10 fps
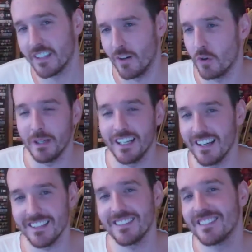That would have been
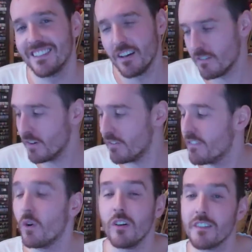nice. But if
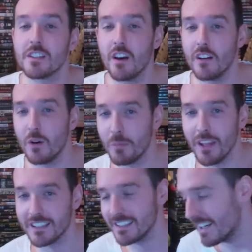four of you turn up,
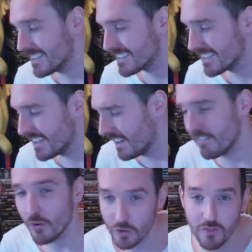that's nice.
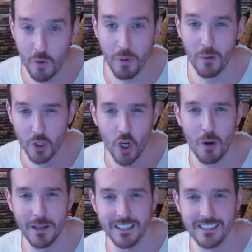If those four people
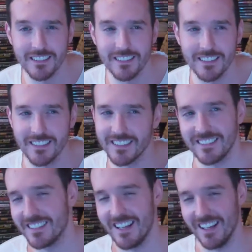comment,
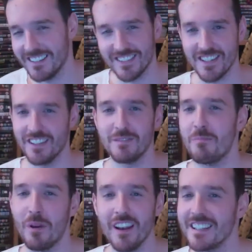that's
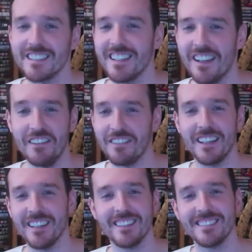just bloody
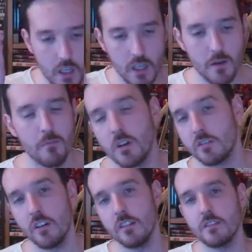lovely. Boys
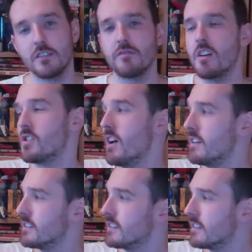and girls, it's a
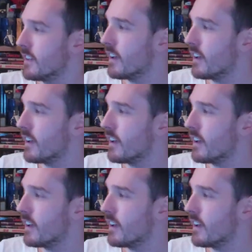franchise.